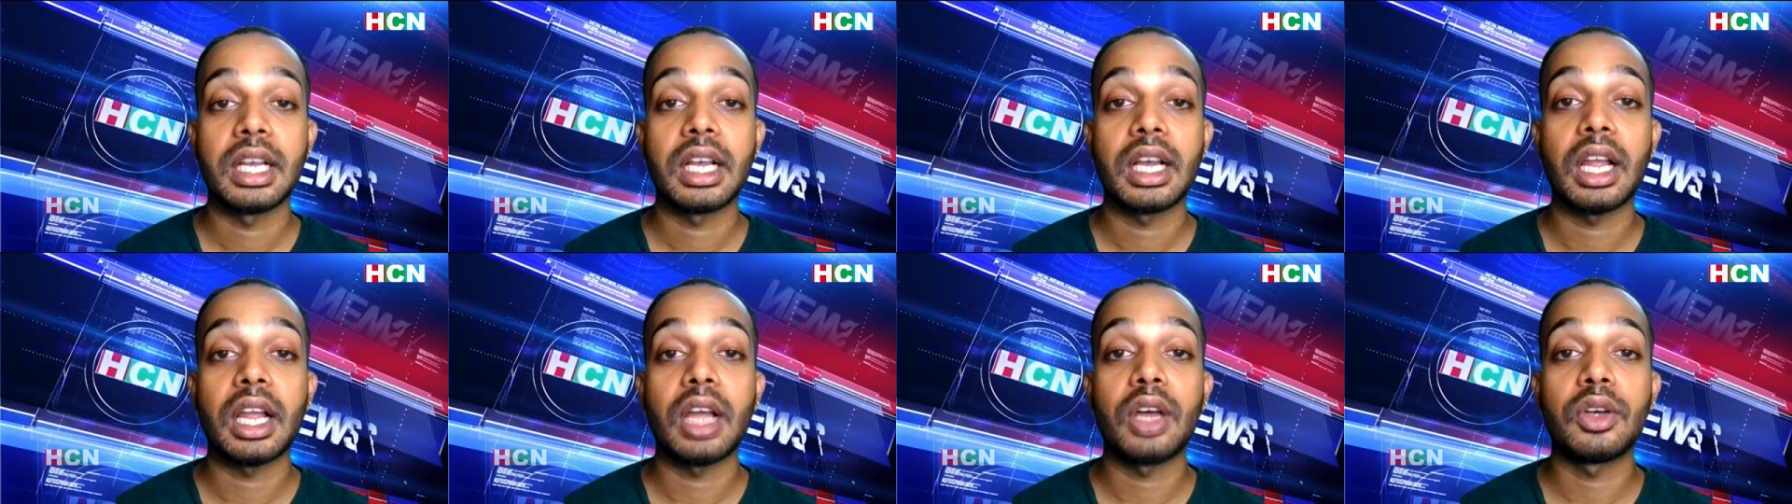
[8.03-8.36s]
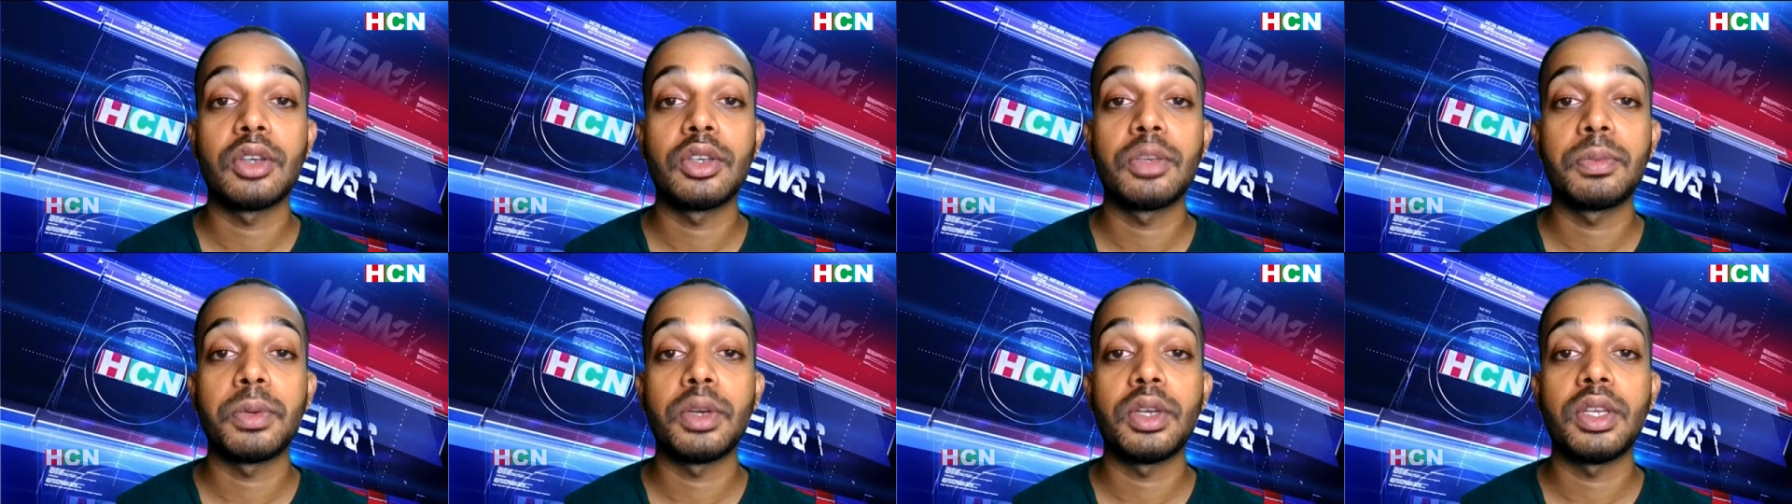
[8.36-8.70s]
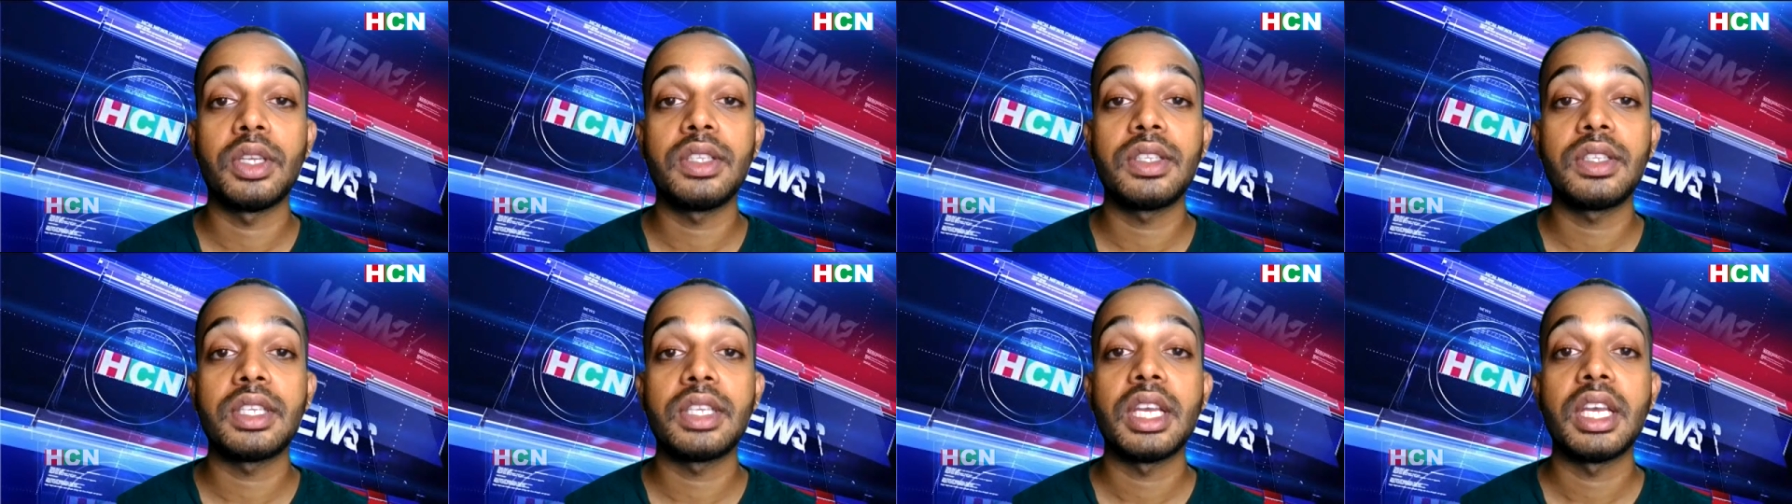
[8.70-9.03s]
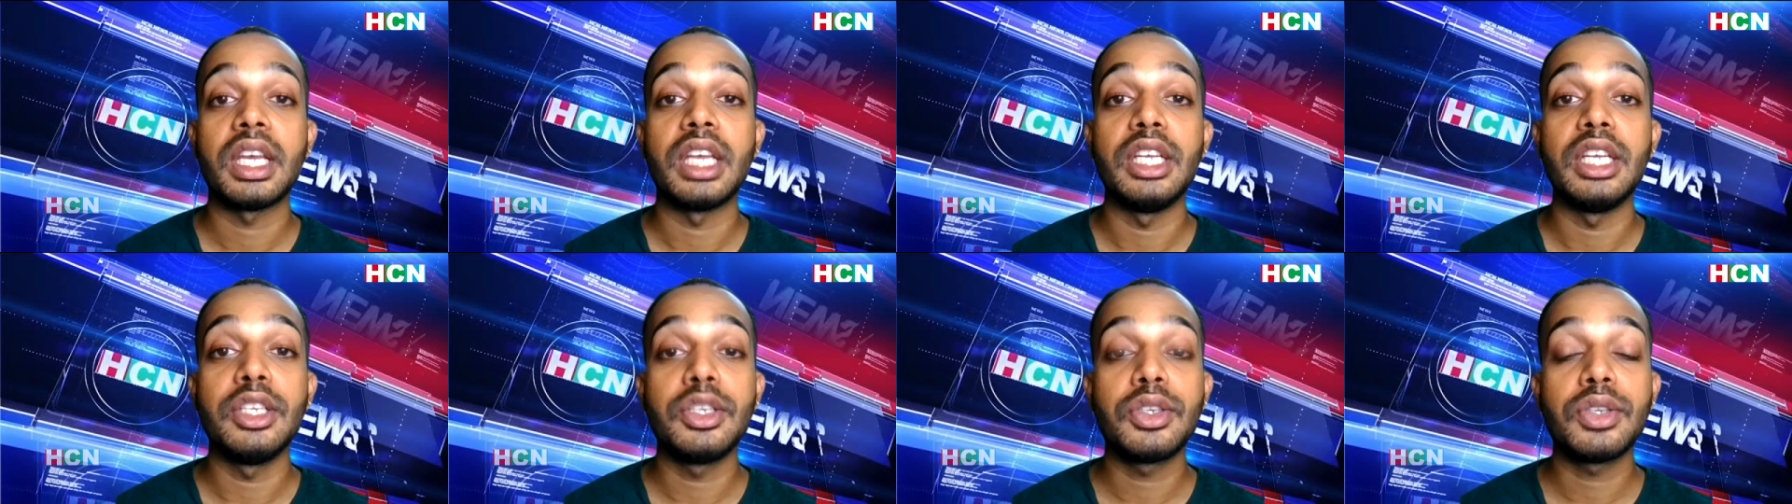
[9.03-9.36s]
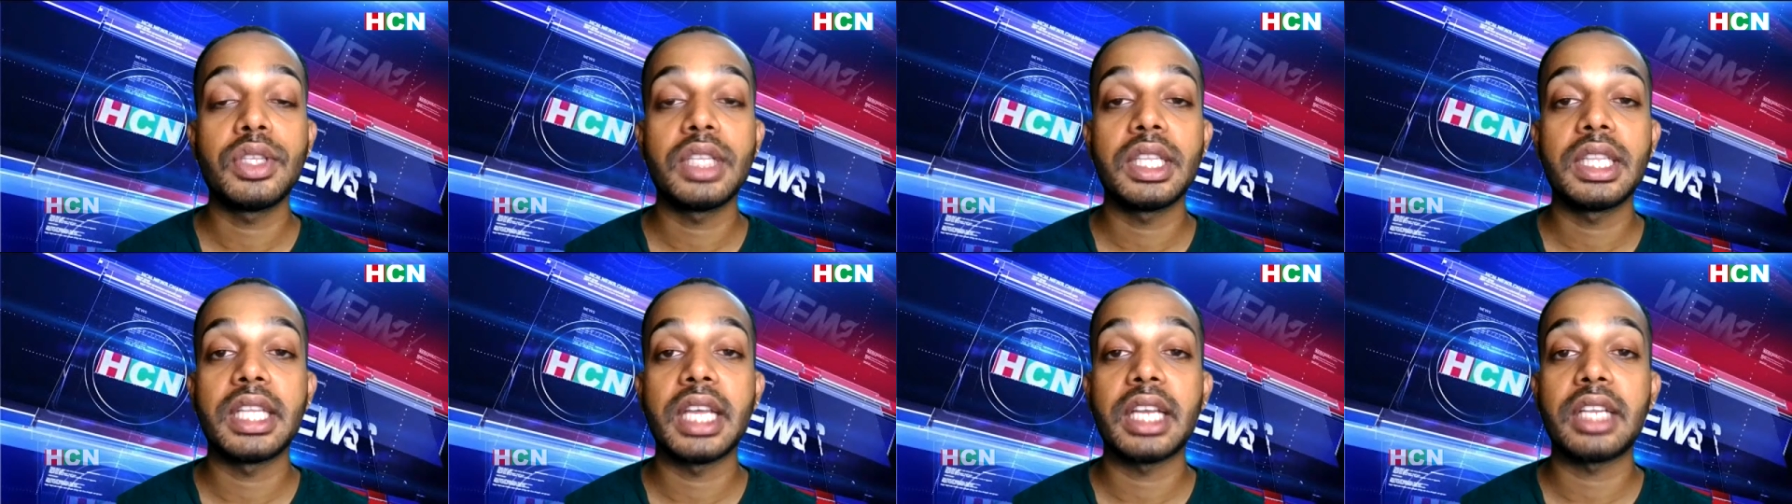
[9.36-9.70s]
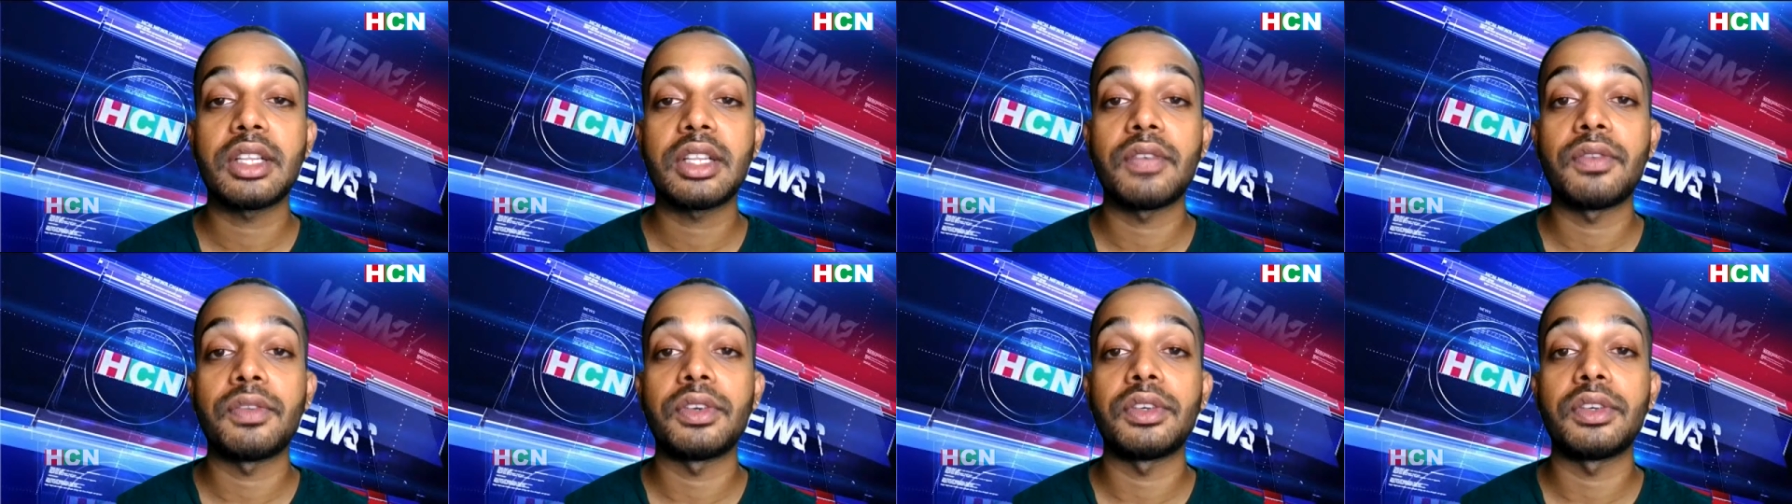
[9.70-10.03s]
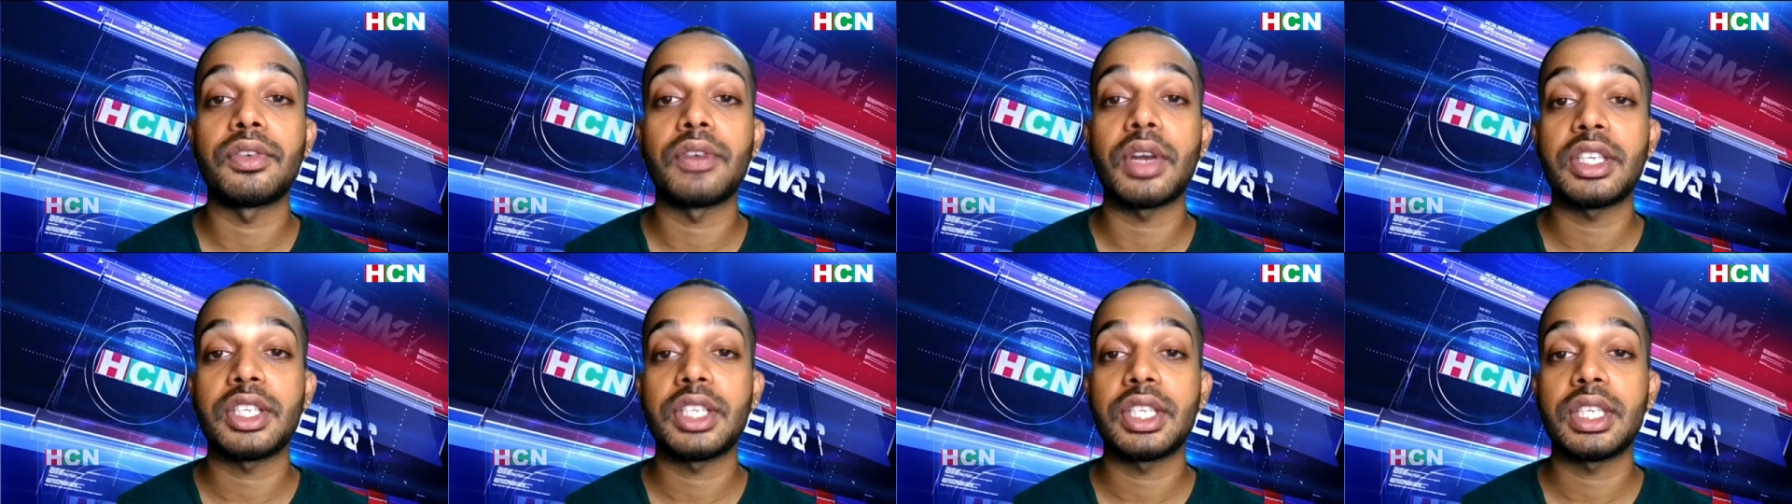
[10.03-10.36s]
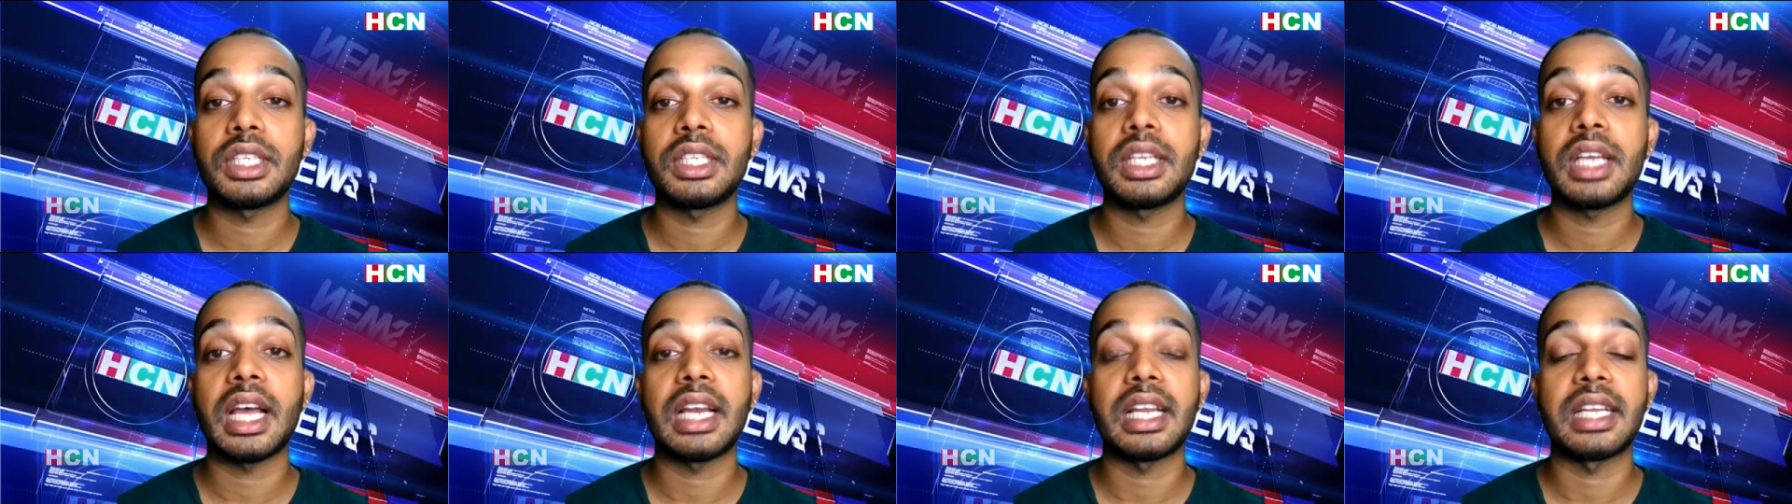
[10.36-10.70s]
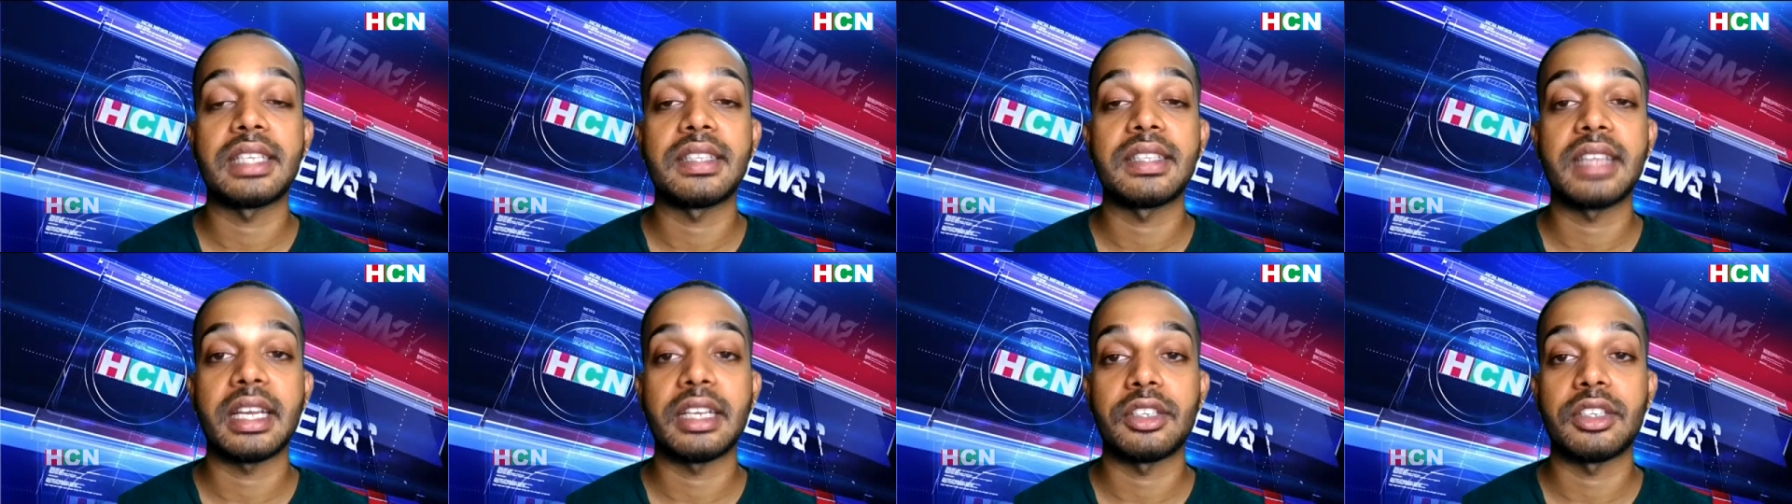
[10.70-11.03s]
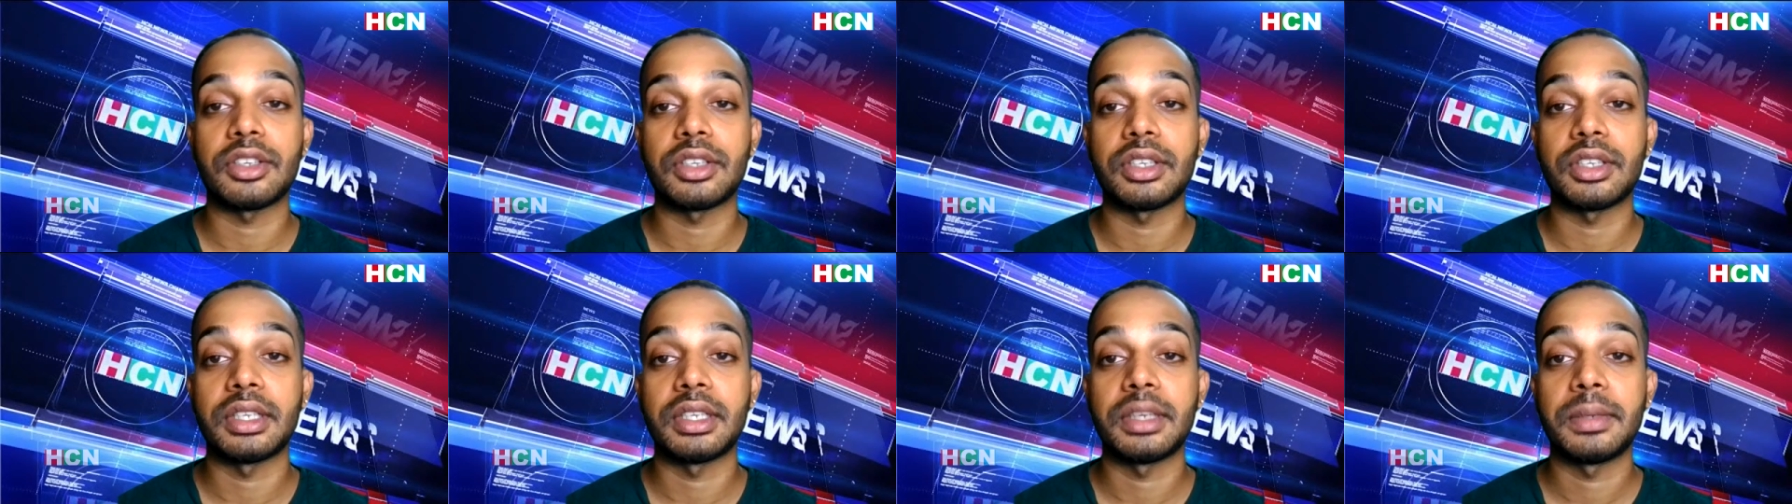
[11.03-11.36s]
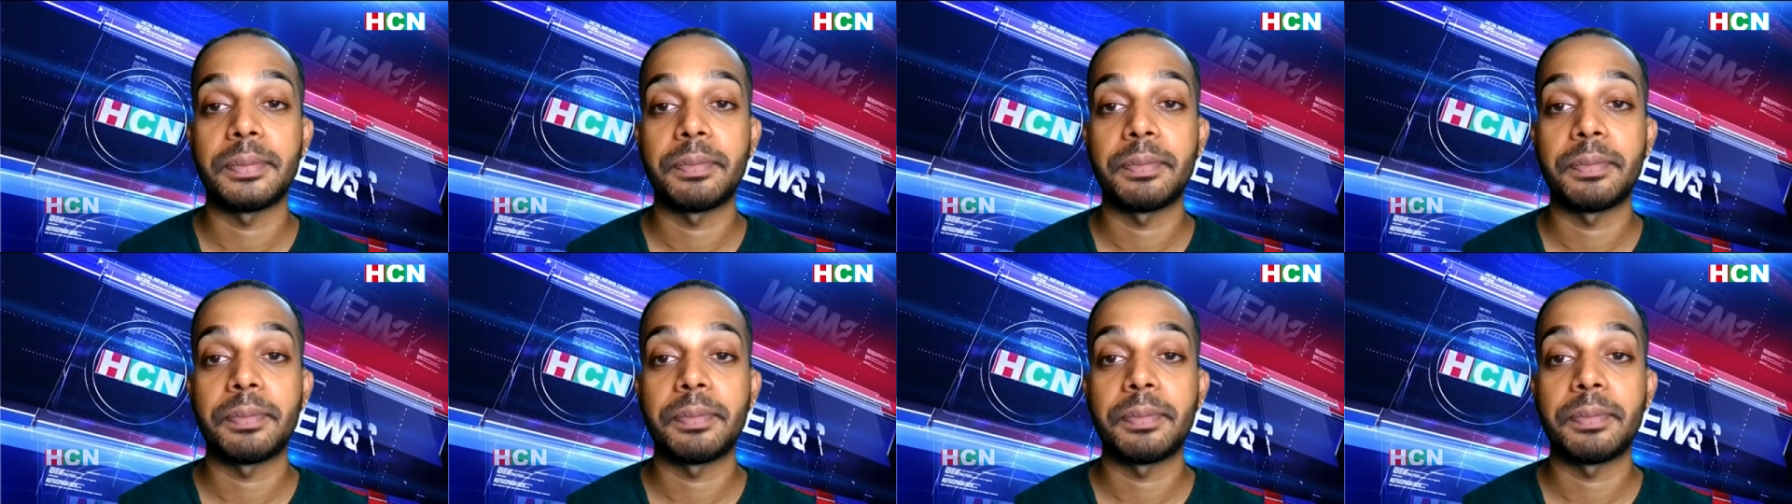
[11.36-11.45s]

Calangute police into the death of a Russian Alexandra.